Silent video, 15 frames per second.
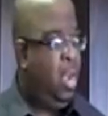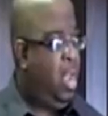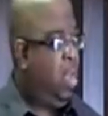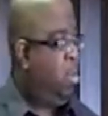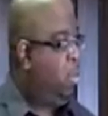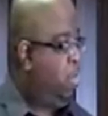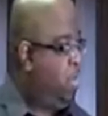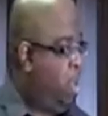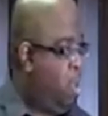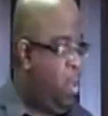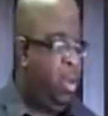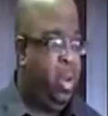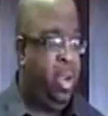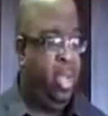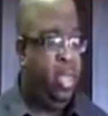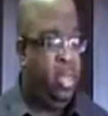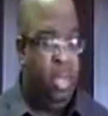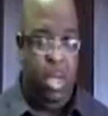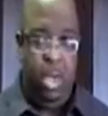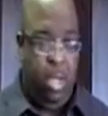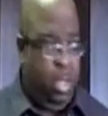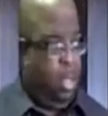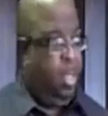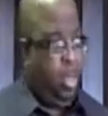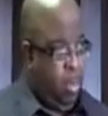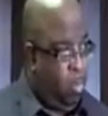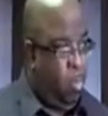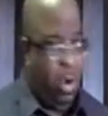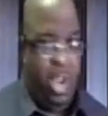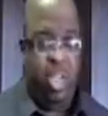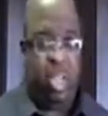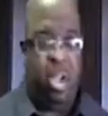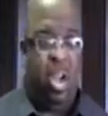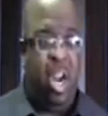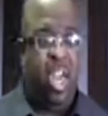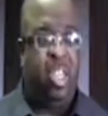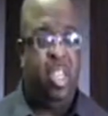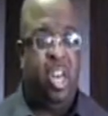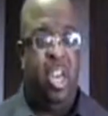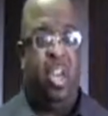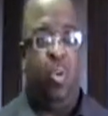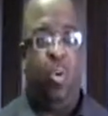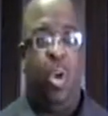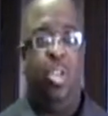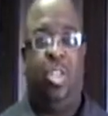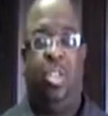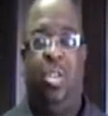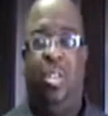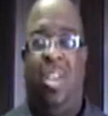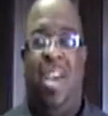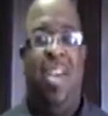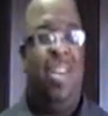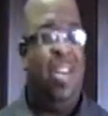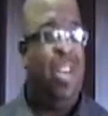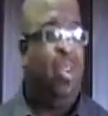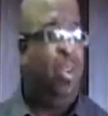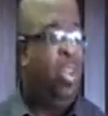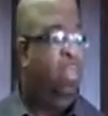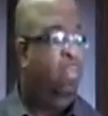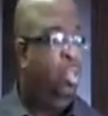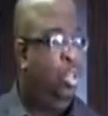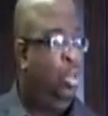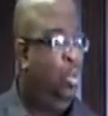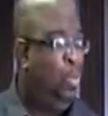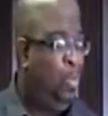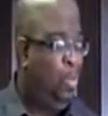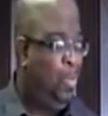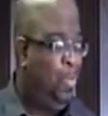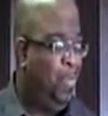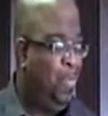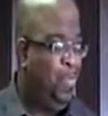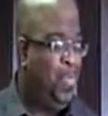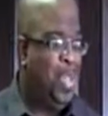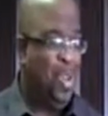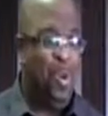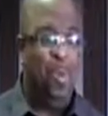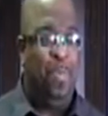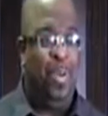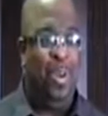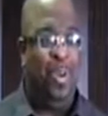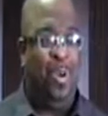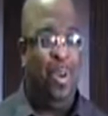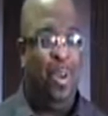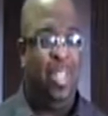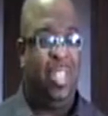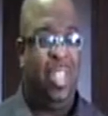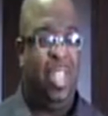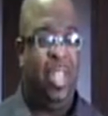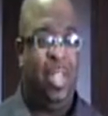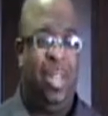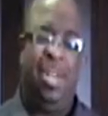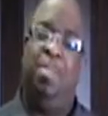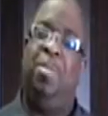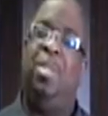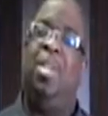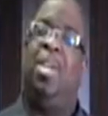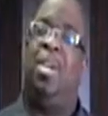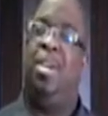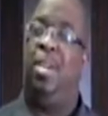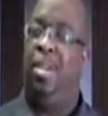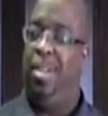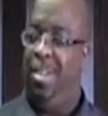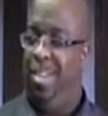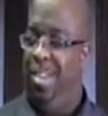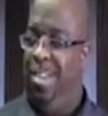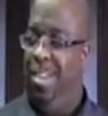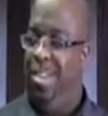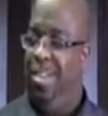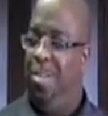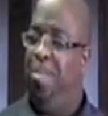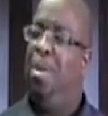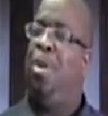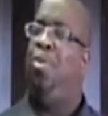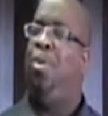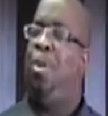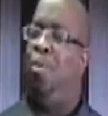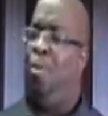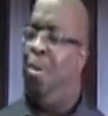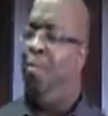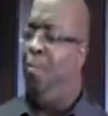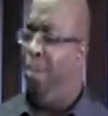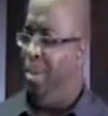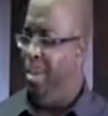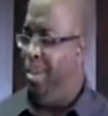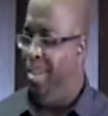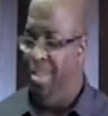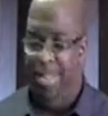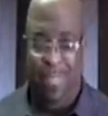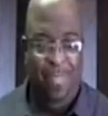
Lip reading: And how come all of this? When they start asking that question, that now gives you an open door to say, let me tell you about who I work for.